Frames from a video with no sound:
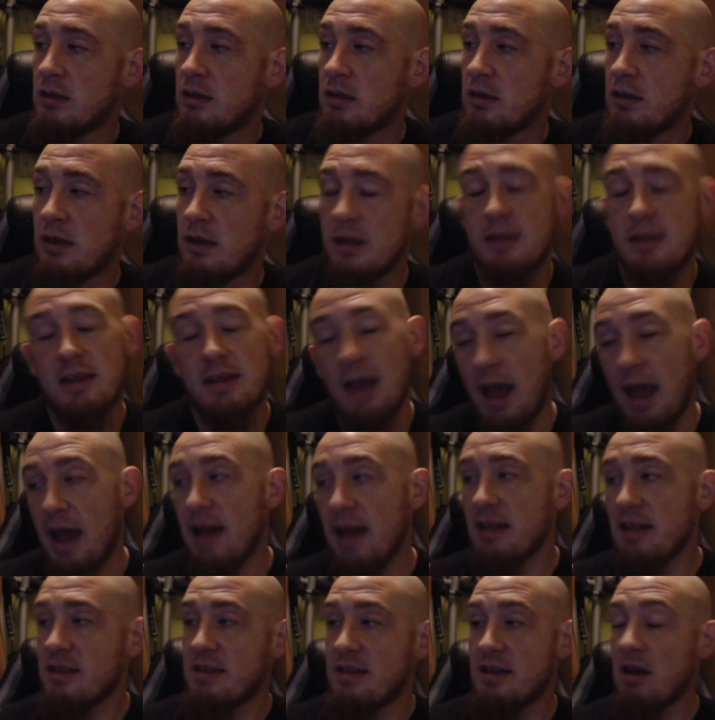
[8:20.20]
it's at
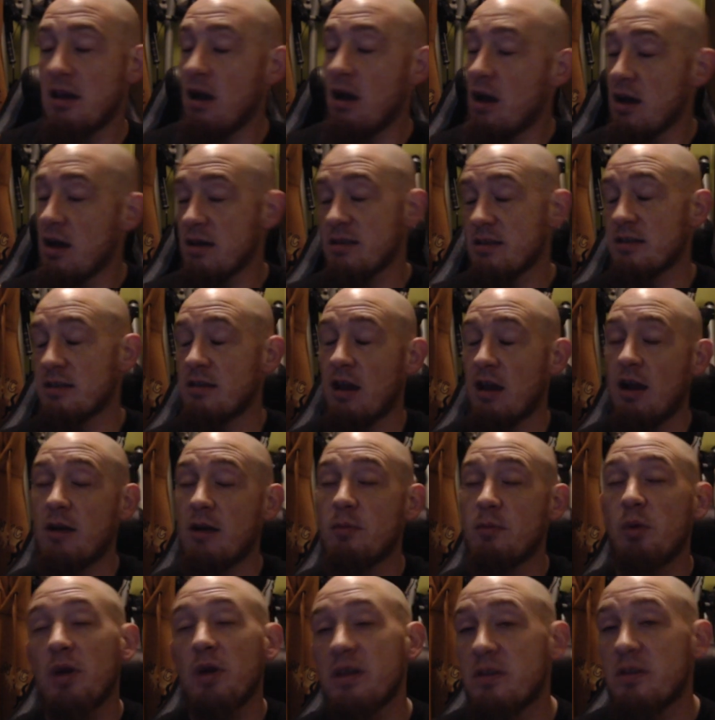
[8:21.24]
Seahawks. It's a hard
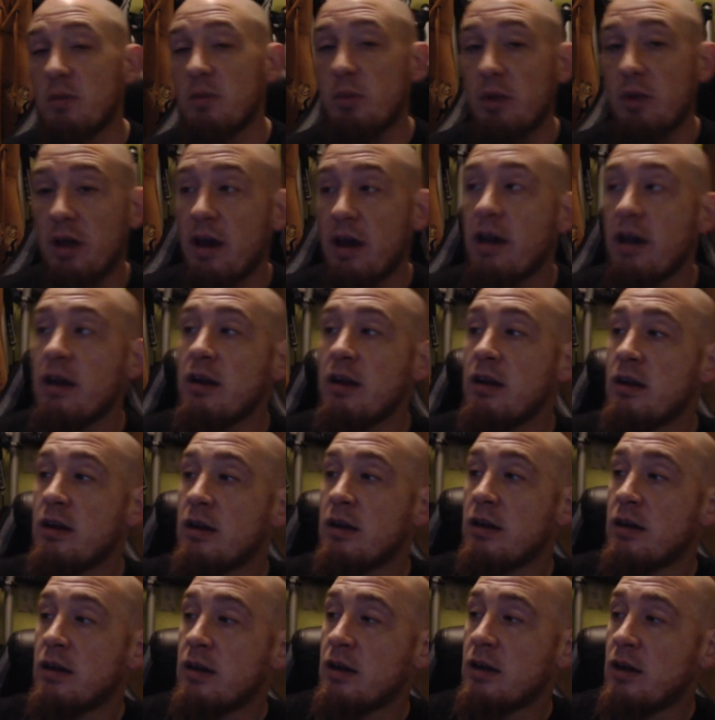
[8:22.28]
place to play,
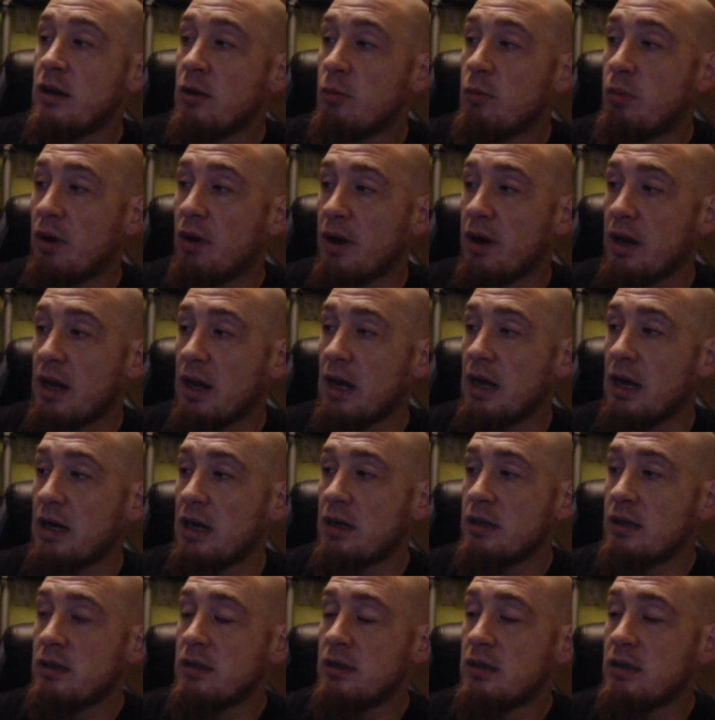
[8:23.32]
but uh,
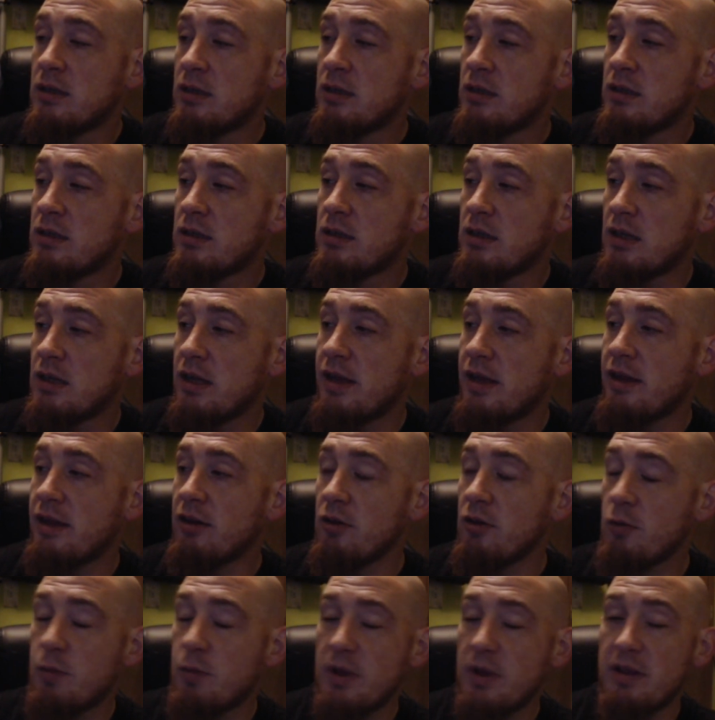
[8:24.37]
Eagles
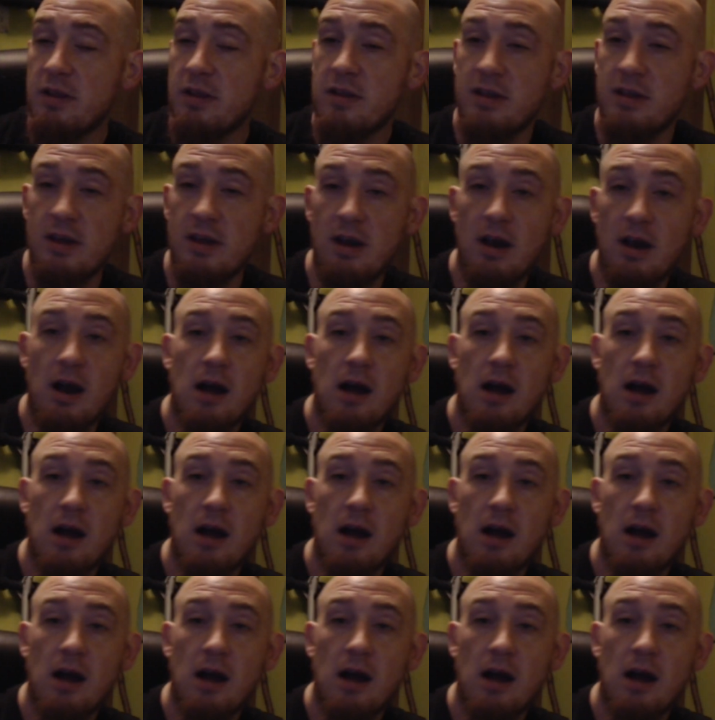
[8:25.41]
beat the Seahawks.